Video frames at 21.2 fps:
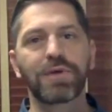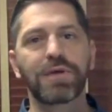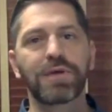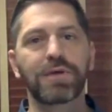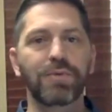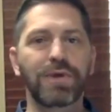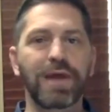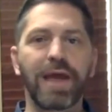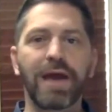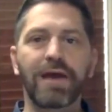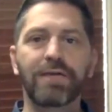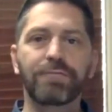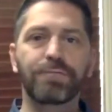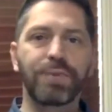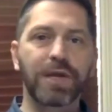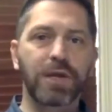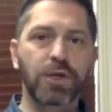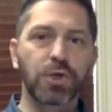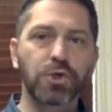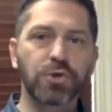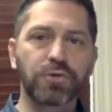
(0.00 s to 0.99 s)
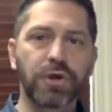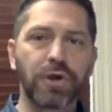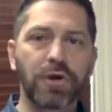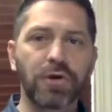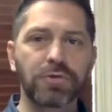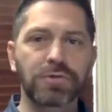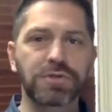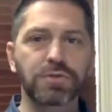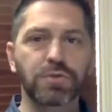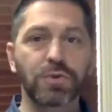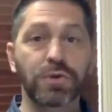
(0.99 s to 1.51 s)
We have picture
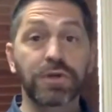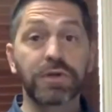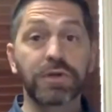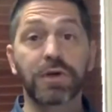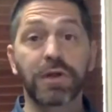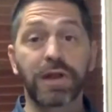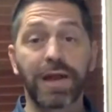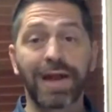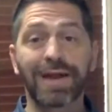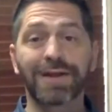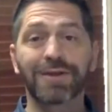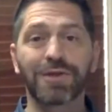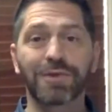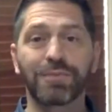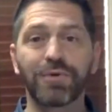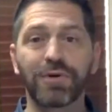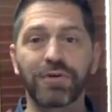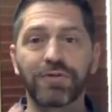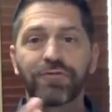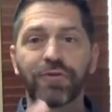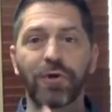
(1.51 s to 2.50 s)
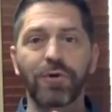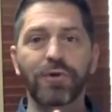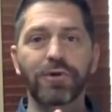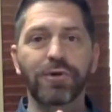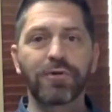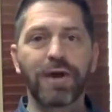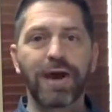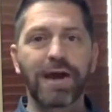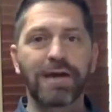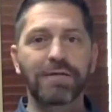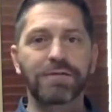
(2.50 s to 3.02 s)
notes where you can actually put
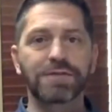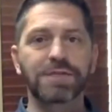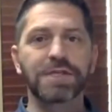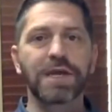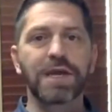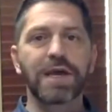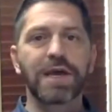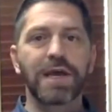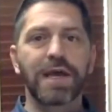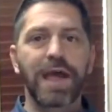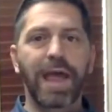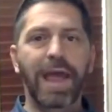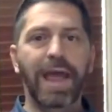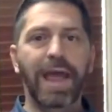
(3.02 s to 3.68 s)
photographs.